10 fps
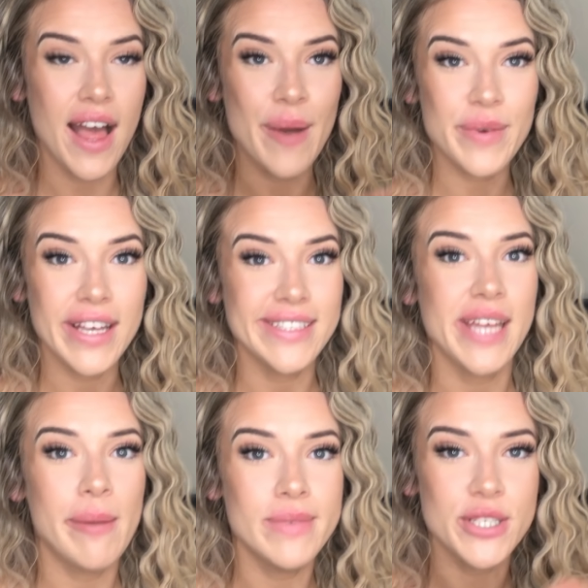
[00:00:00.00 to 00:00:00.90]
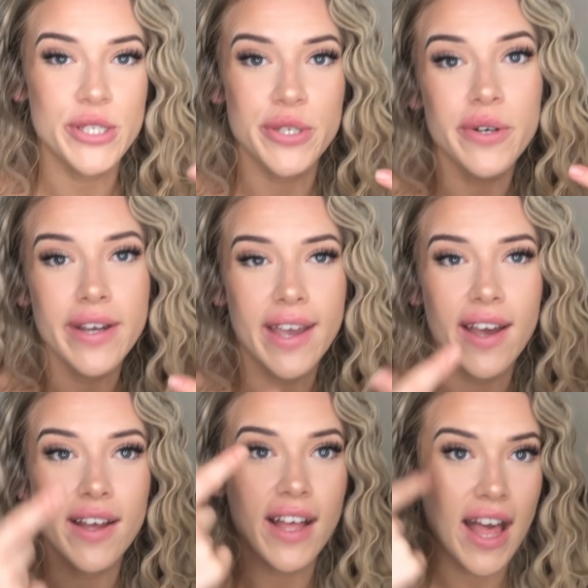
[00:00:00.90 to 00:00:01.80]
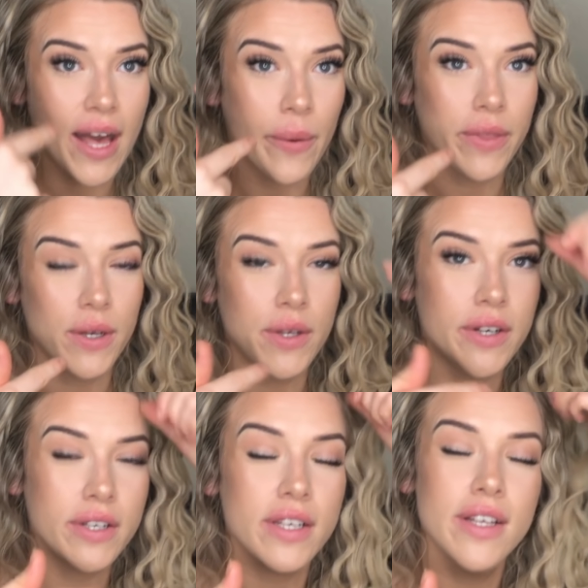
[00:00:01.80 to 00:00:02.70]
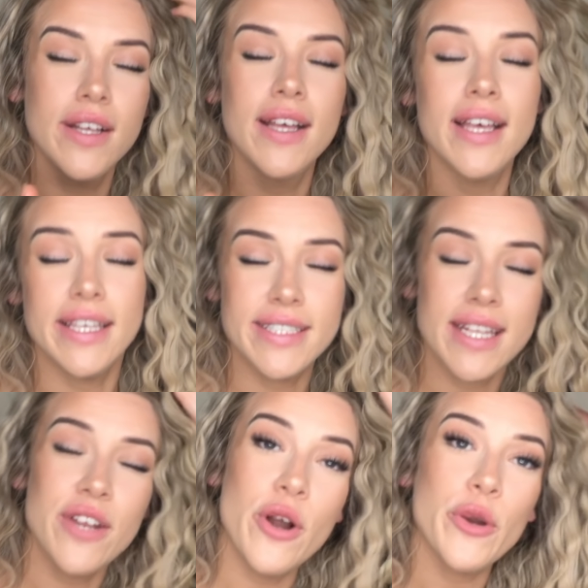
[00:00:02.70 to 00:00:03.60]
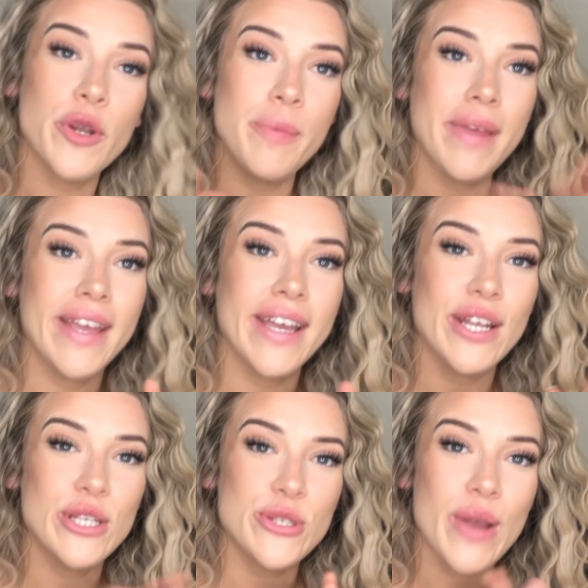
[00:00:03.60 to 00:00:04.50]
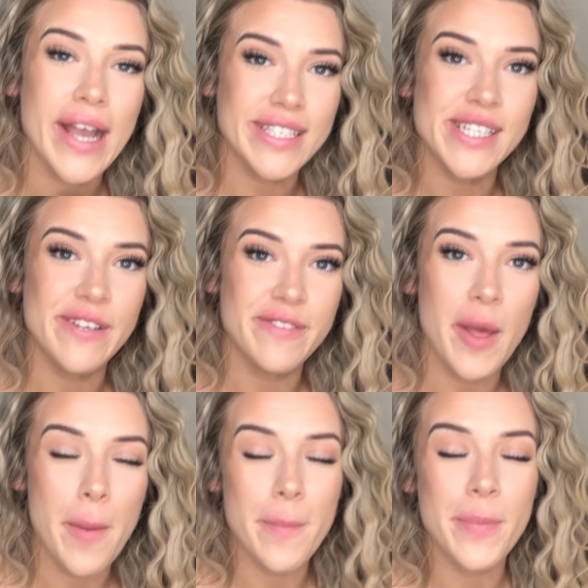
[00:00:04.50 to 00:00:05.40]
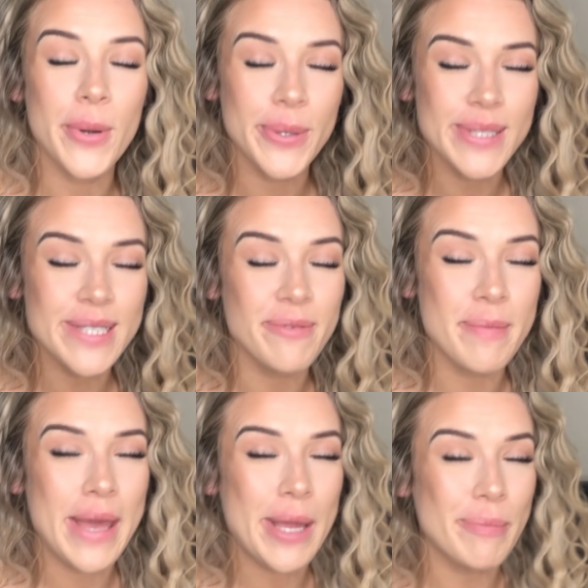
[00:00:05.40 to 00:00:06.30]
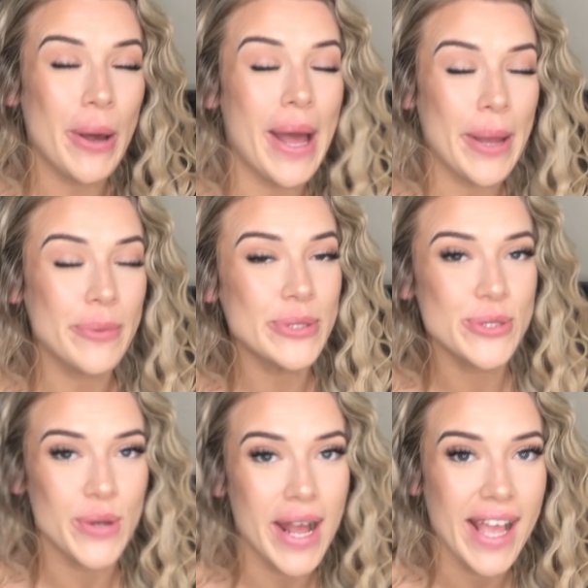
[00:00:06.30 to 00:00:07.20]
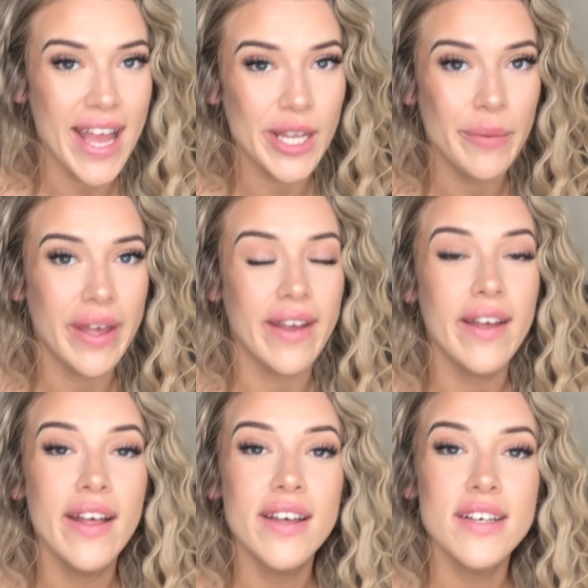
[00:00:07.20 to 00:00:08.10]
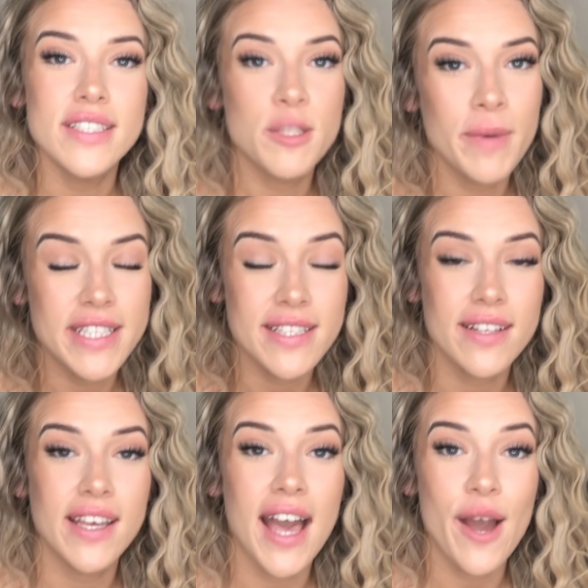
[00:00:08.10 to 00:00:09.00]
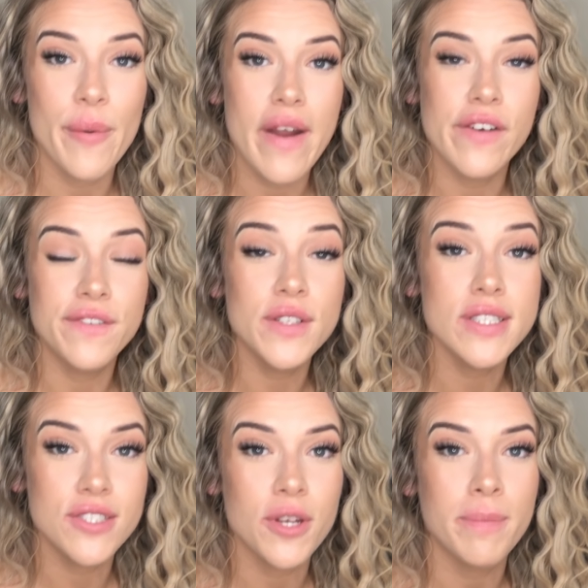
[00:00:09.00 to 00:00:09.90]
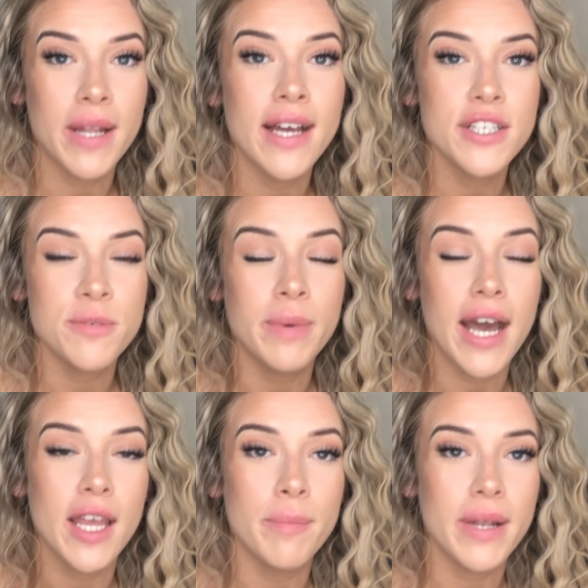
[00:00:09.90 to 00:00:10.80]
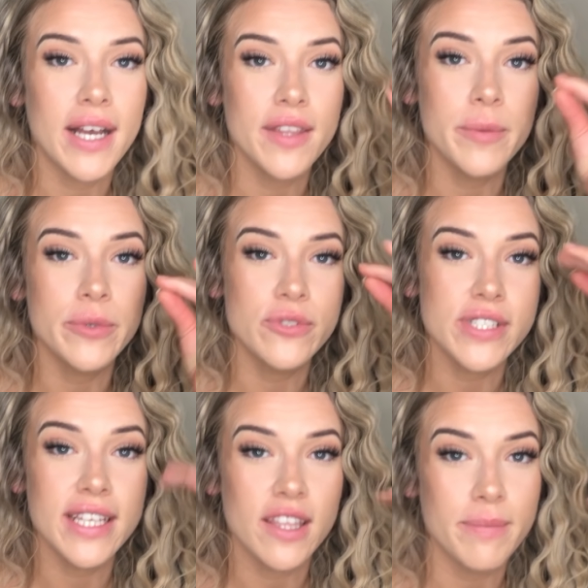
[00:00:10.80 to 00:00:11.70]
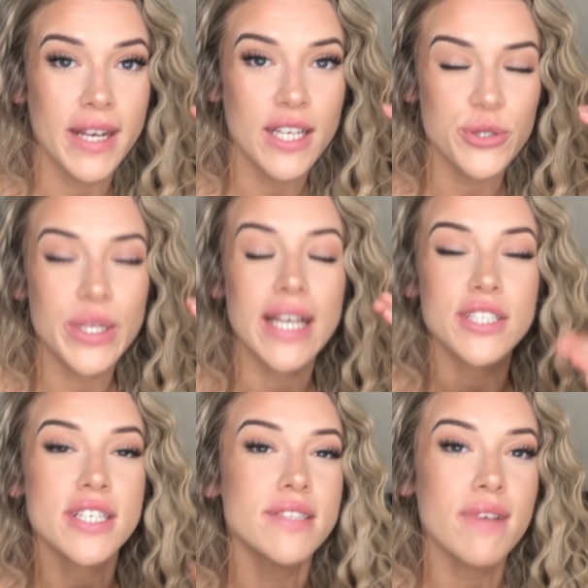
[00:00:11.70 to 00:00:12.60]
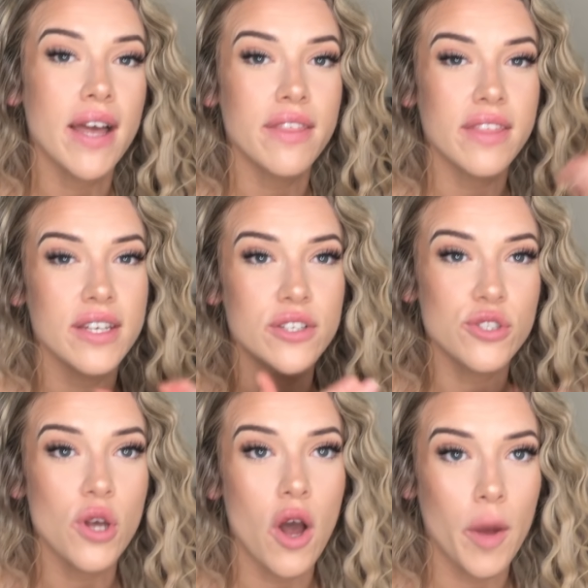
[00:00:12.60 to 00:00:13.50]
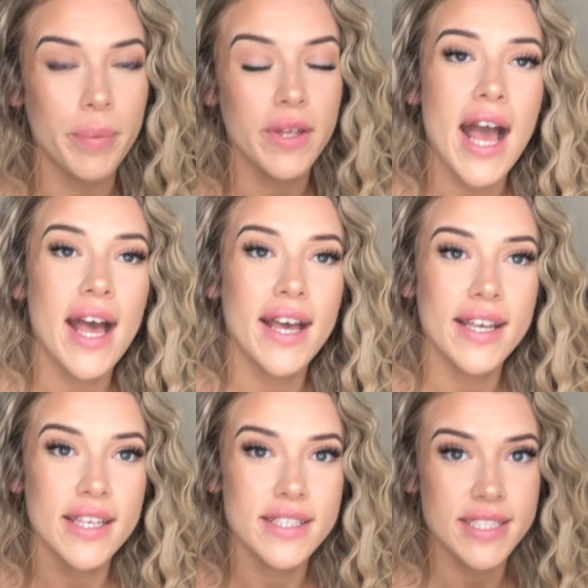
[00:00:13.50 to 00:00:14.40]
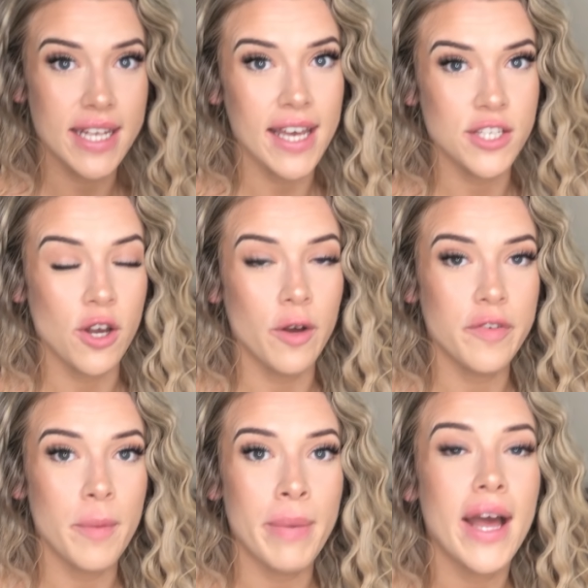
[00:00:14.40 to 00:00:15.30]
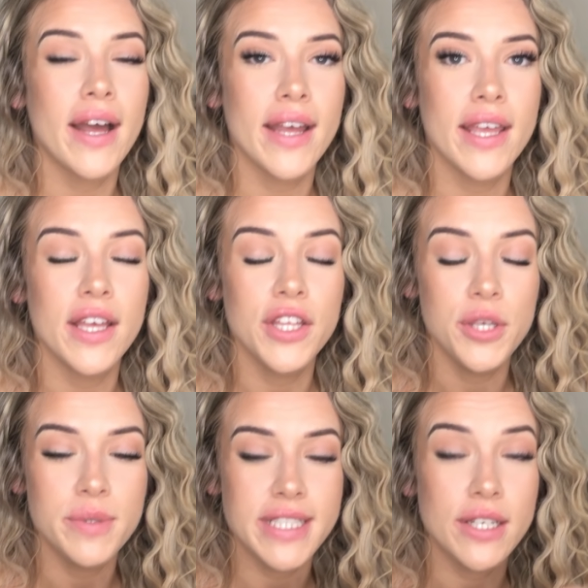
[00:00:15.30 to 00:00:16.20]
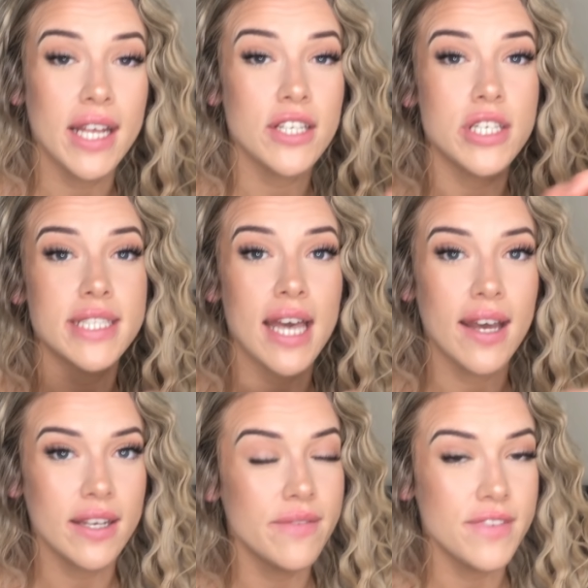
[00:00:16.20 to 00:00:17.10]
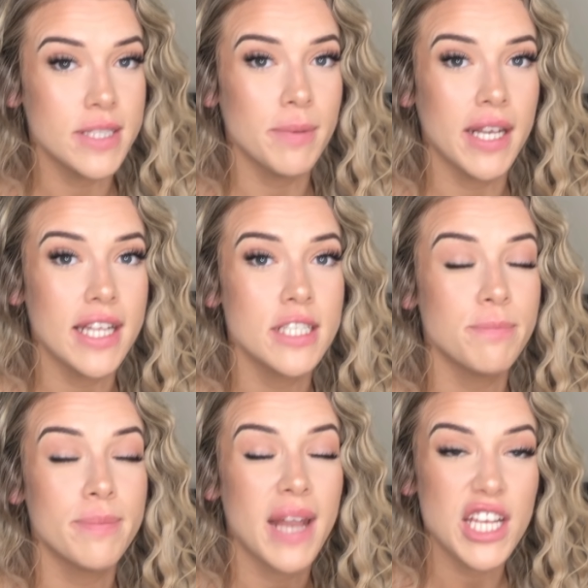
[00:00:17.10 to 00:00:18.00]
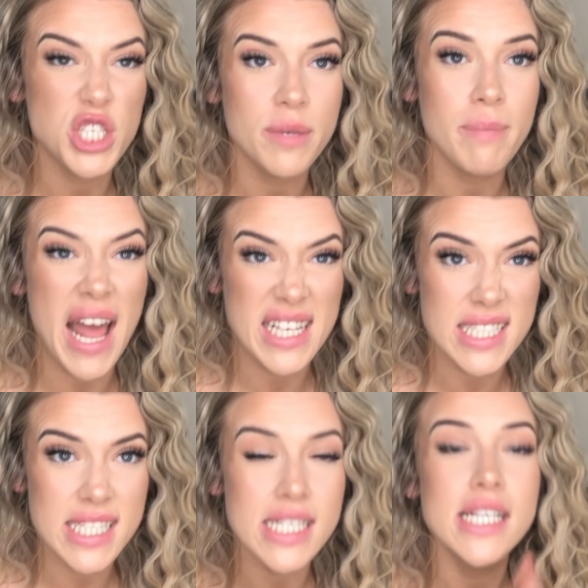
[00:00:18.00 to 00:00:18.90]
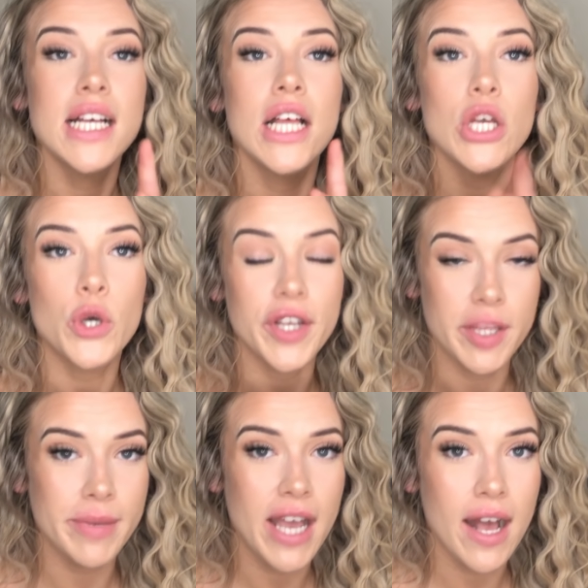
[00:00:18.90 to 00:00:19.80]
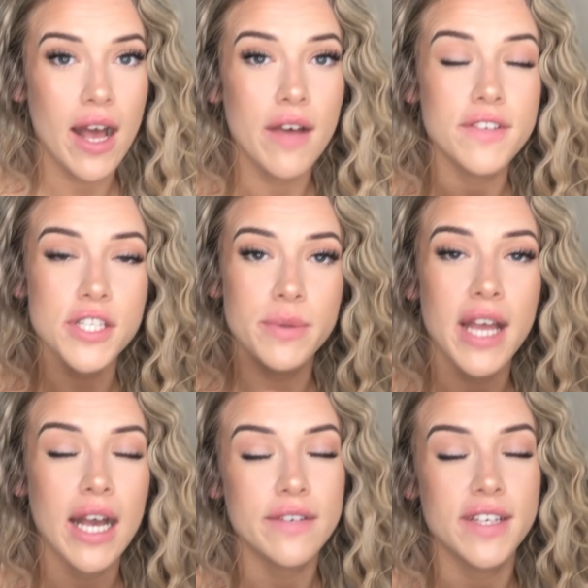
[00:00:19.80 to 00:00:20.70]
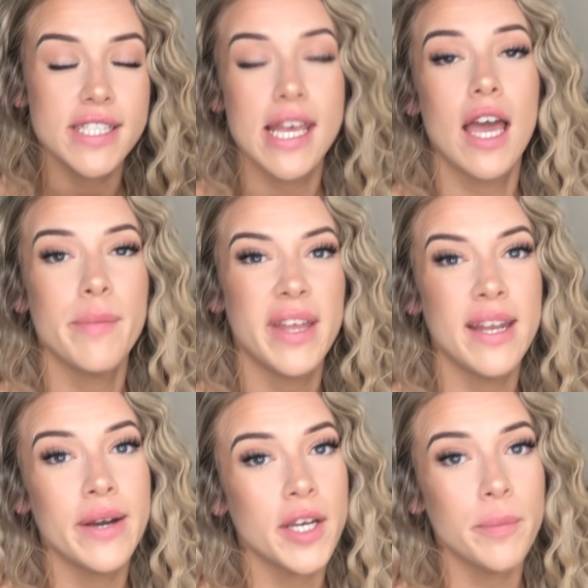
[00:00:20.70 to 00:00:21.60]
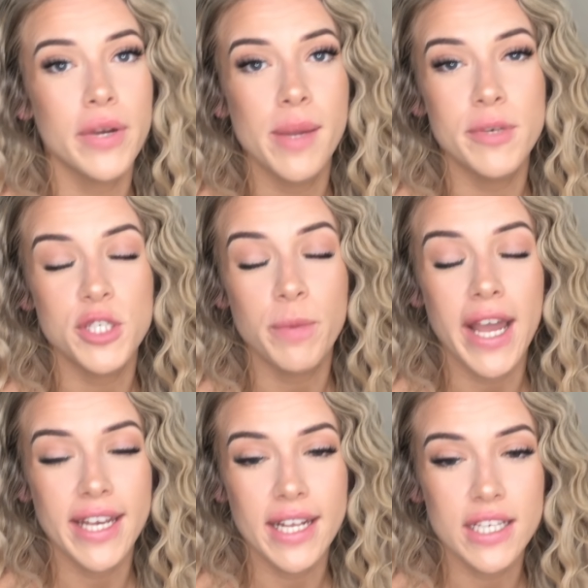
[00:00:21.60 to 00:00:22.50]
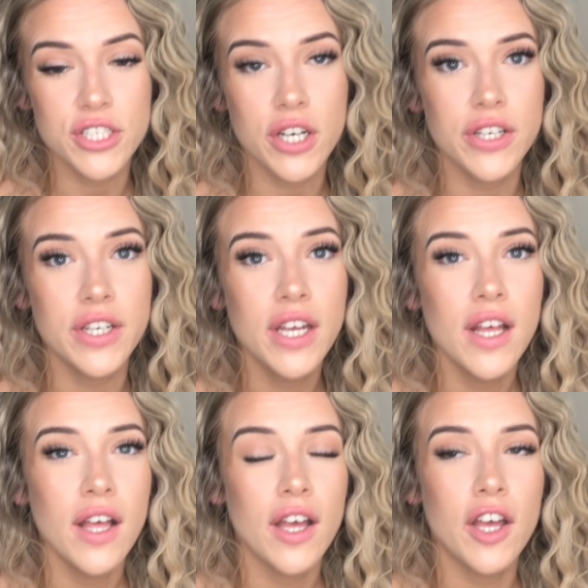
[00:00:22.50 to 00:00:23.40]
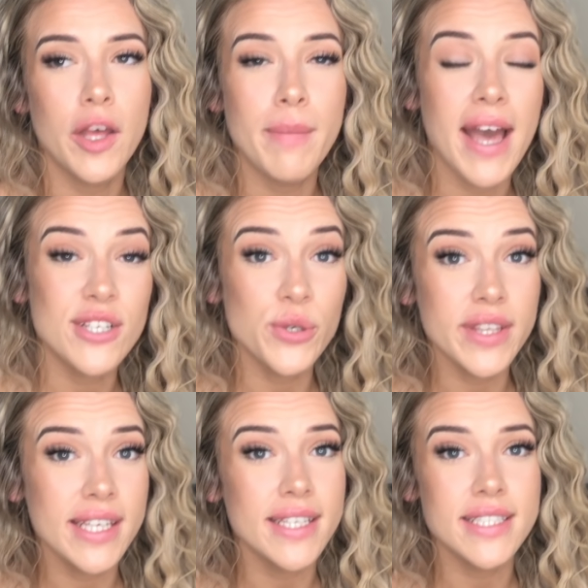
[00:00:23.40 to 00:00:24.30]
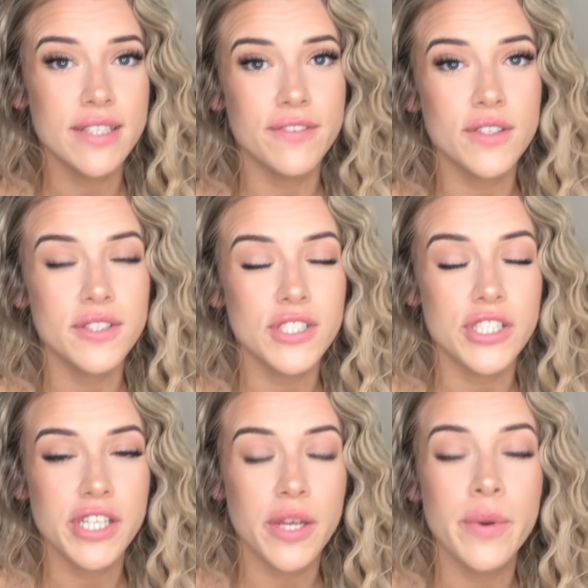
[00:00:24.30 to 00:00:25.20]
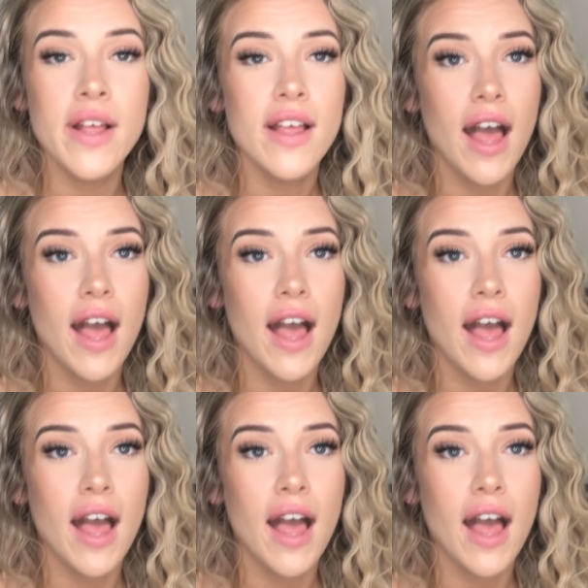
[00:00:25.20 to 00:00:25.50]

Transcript: I'm going to attempt to show you how they look. It's not going to be an attractive pose for me, but I will try anyway. So basically, I wear a full strip lash, but I apply them underneath my natural lashes rather than on top. I started off by using lashes that had an invisible lash band, cutting them in half and doing half at a time, and now I can pretty much put any lash on. I don't think it's difficult to do.